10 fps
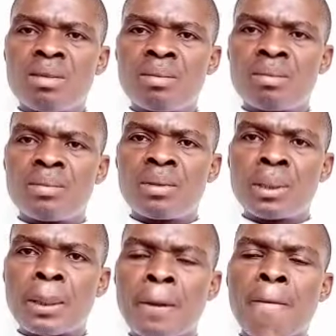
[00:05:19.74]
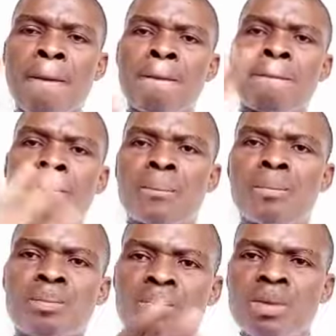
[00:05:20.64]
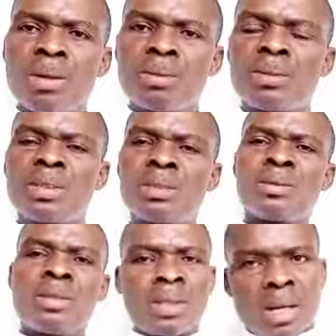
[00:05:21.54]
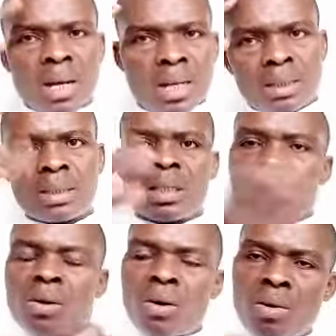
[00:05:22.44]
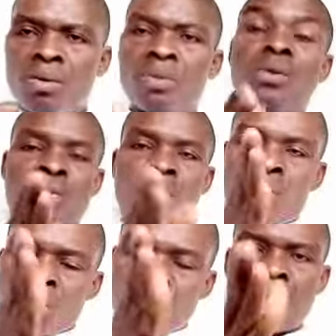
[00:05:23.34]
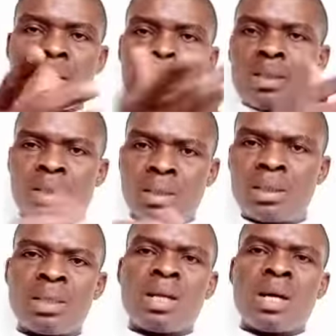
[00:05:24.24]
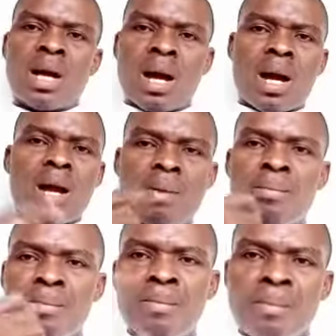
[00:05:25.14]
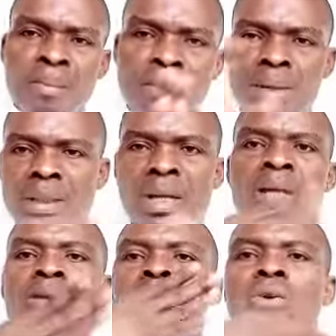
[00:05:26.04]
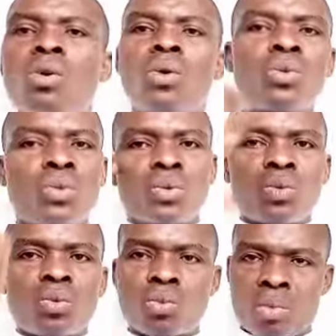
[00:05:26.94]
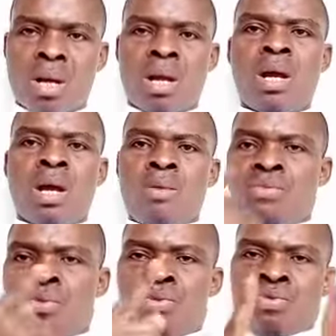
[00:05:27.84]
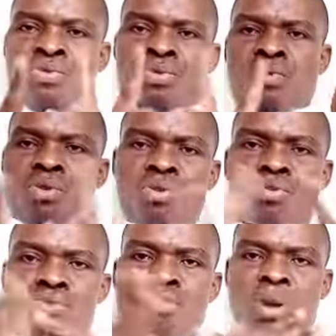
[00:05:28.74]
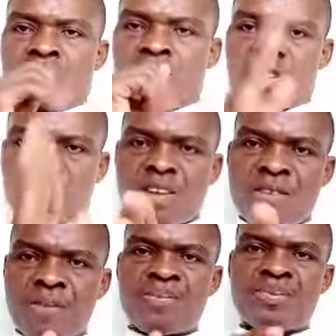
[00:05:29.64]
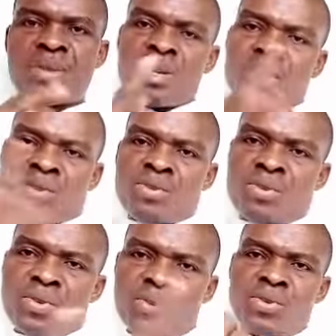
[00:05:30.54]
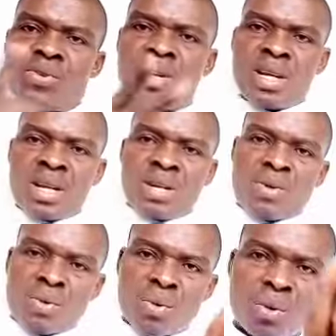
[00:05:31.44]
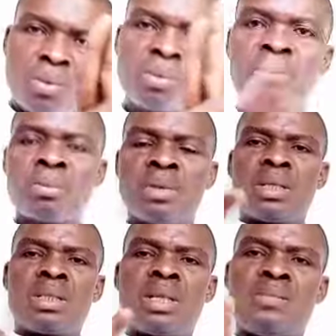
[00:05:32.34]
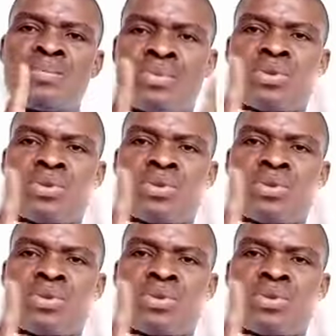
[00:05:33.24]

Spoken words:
Poetry expresses ideas or feelings in lines. I met an old woman, line 1. Talking to herself, line 2. Down a lonely road, line 3. Talking to herself.